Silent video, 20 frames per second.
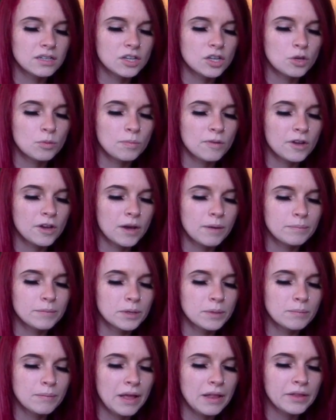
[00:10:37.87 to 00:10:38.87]

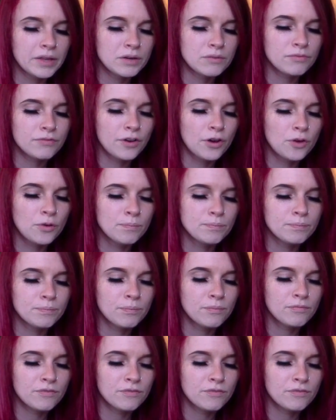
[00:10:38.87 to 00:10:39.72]
Cucumber Melon Foam